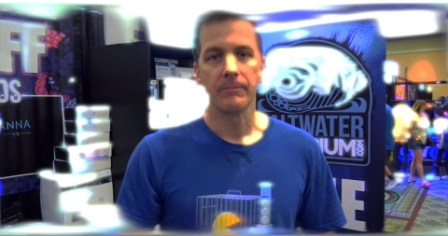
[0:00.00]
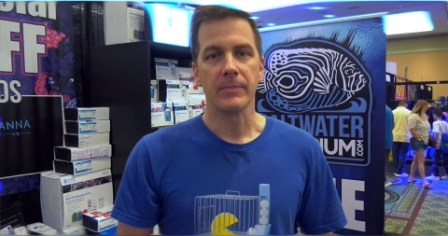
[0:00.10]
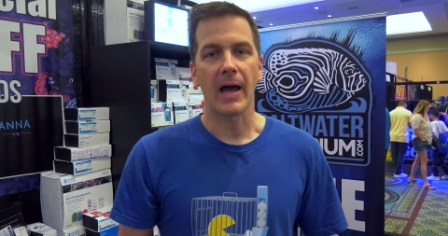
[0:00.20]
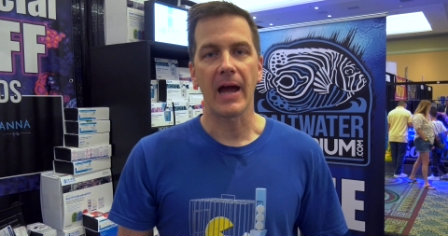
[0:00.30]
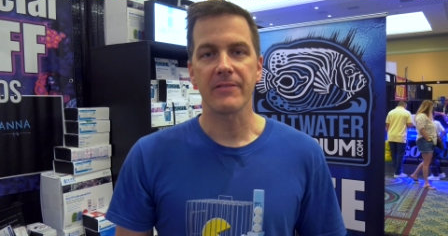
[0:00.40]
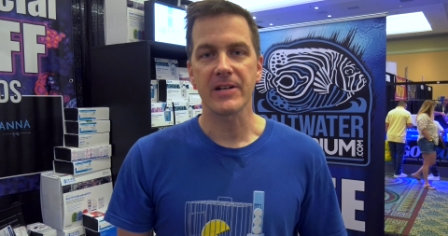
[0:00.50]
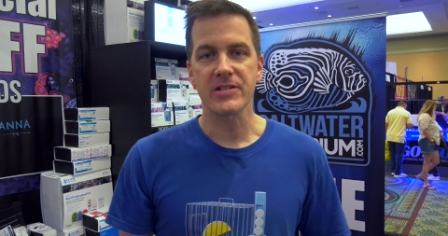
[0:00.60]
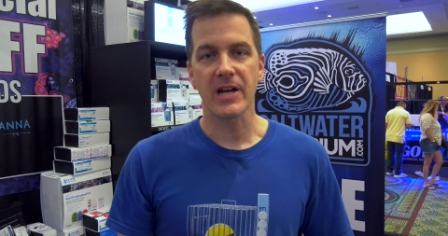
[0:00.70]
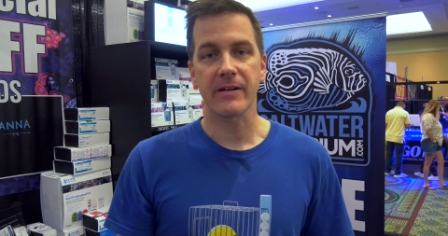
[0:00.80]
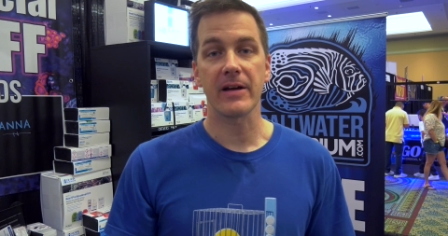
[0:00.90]
The high range
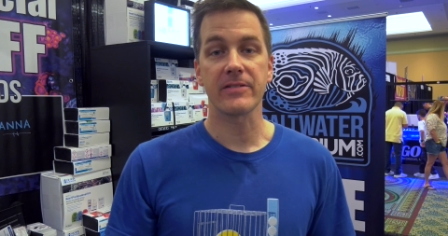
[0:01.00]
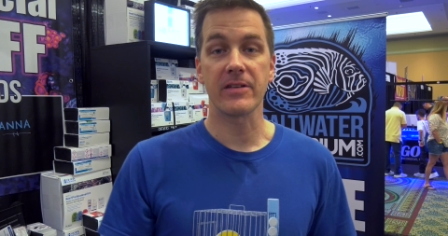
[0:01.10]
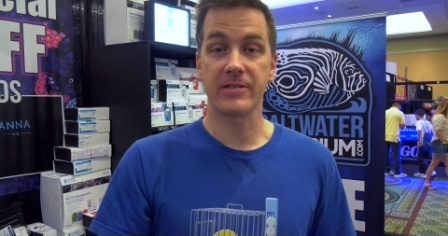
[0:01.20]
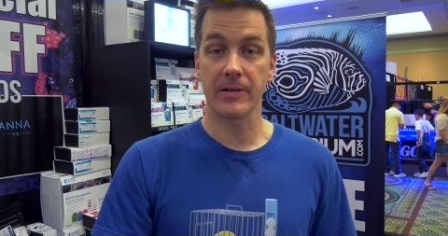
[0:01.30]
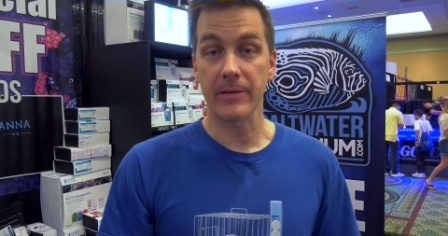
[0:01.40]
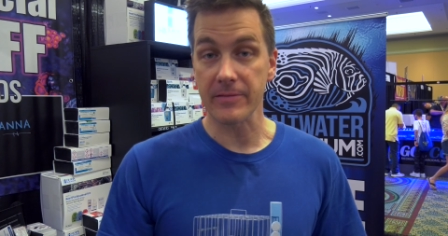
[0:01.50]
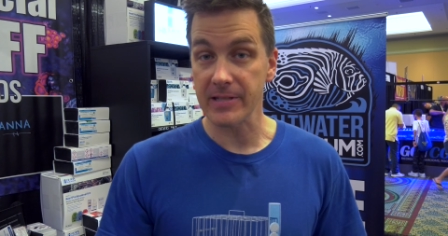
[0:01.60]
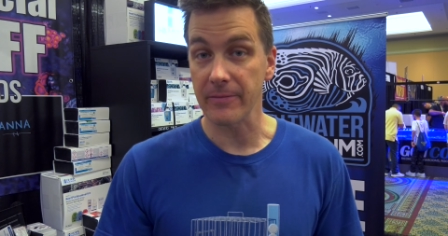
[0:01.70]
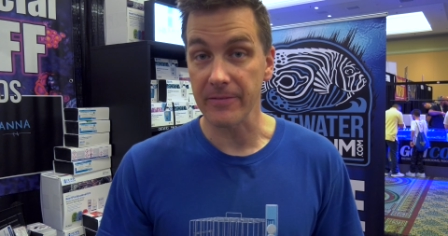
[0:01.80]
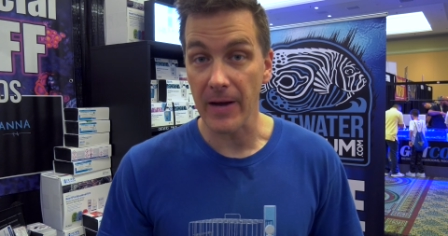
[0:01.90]
checker has a zero to
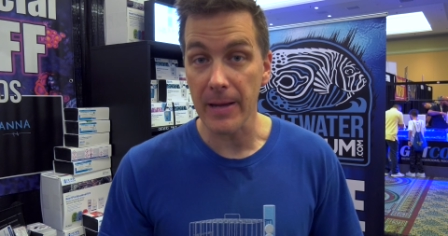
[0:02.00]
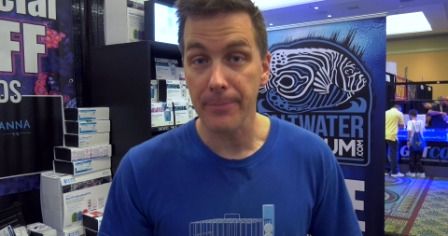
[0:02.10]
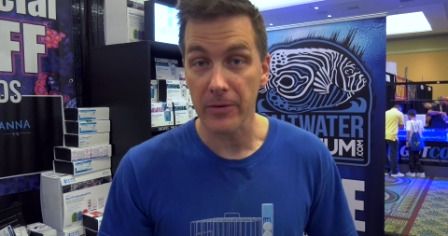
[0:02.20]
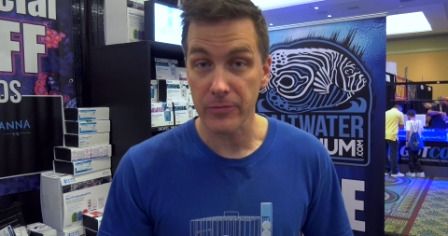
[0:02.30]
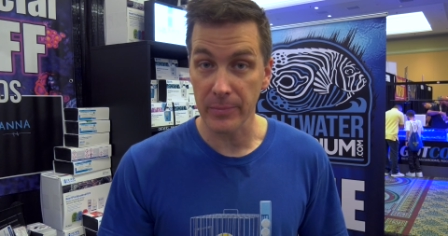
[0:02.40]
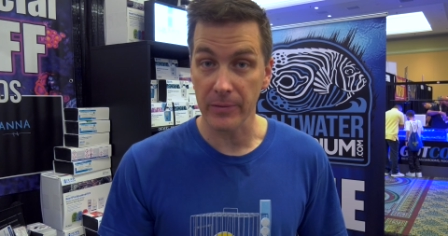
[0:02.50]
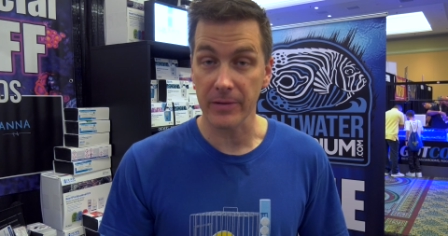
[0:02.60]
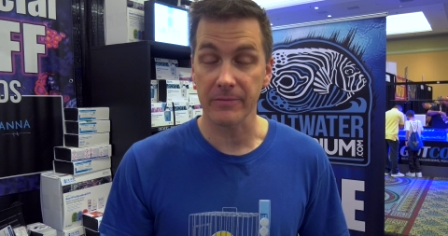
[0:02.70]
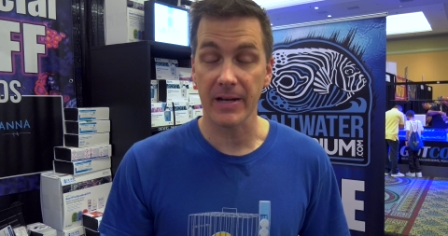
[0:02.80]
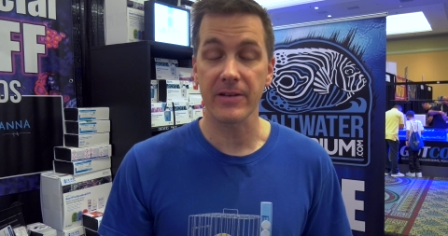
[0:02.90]
75 parts per
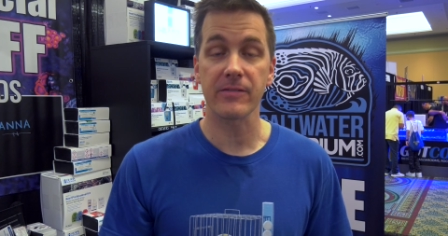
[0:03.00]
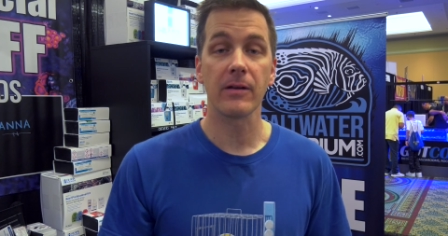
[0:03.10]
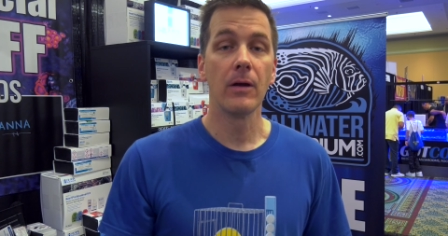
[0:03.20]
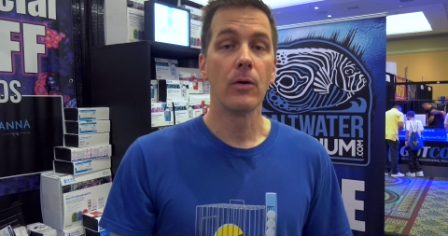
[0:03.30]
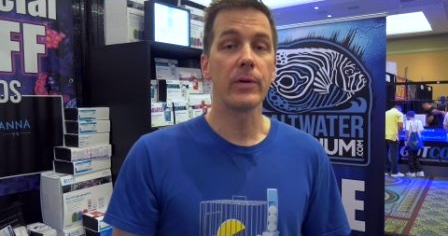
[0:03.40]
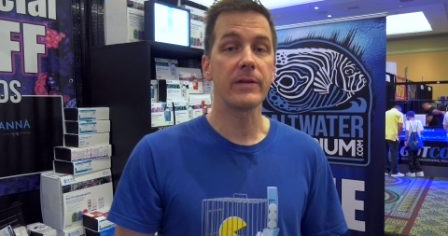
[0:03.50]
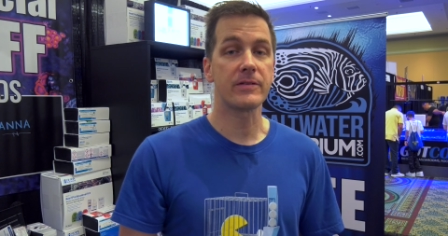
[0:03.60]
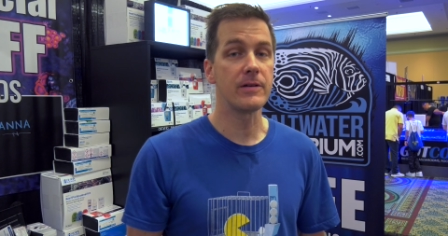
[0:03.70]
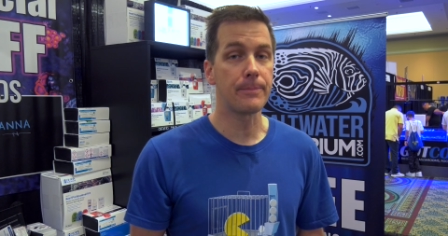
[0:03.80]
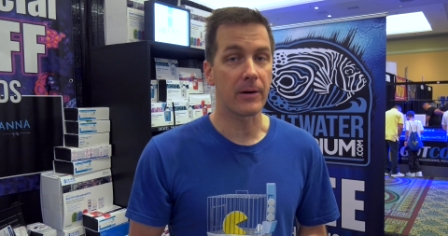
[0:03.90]
million range with a
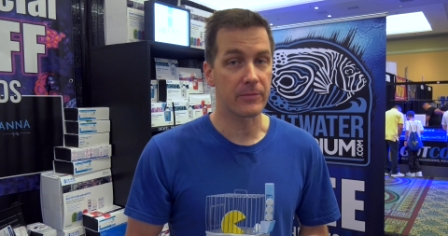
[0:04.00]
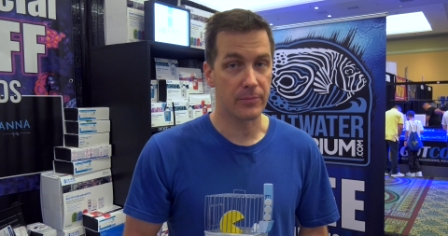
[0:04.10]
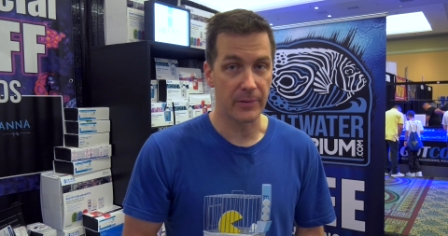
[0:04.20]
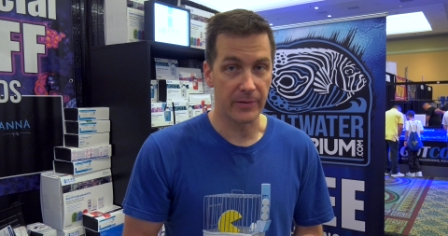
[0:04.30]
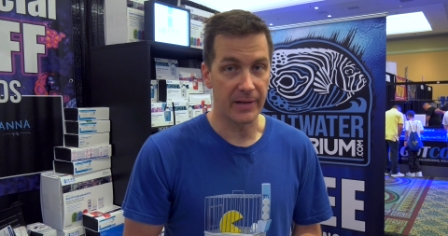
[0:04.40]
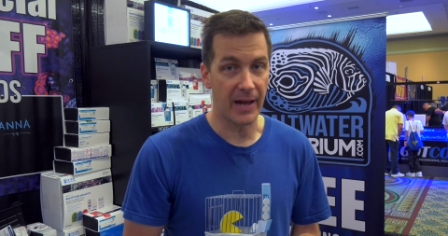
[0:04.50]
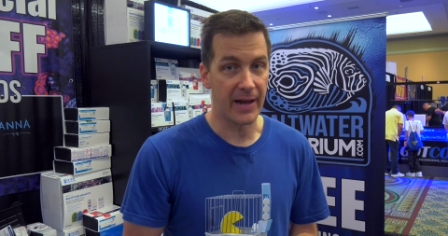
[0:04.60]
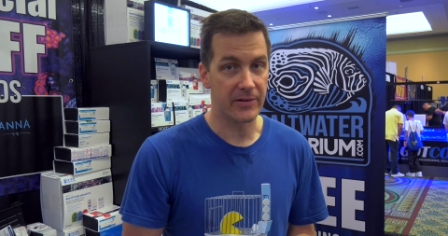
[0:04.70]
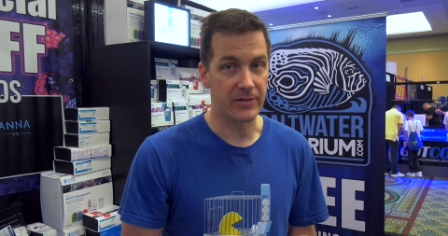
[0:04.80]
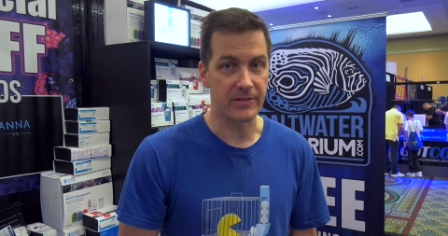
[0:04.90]
two parts per million
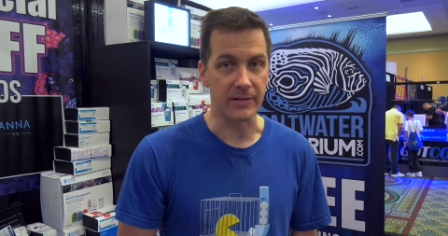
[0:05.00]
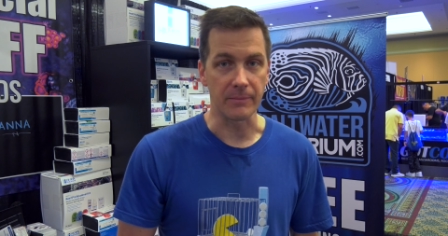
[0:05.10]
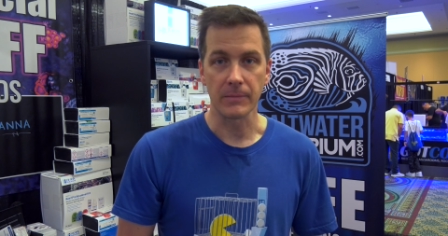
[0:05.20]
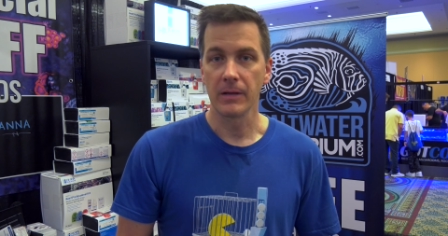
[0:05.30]
accuracy.